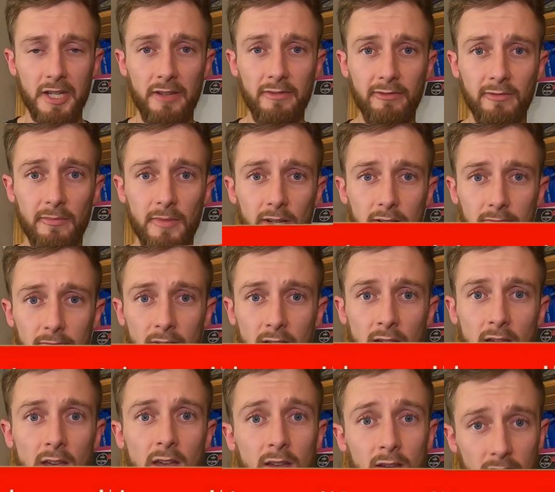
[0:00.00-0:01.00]
enough from me.
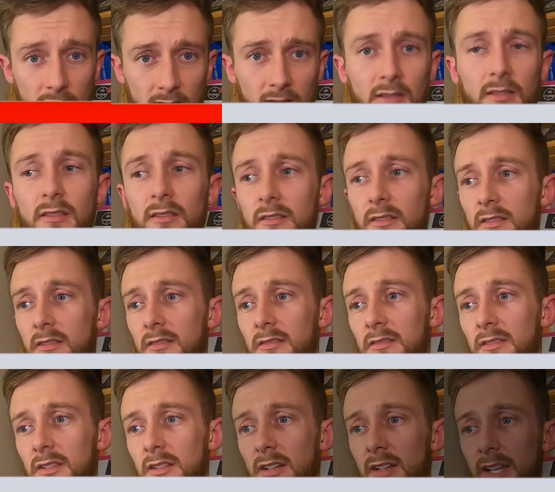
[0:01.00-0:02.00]

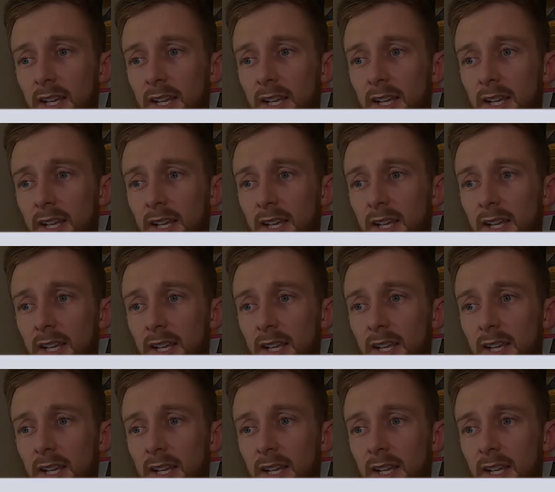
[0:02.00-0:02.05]
See you in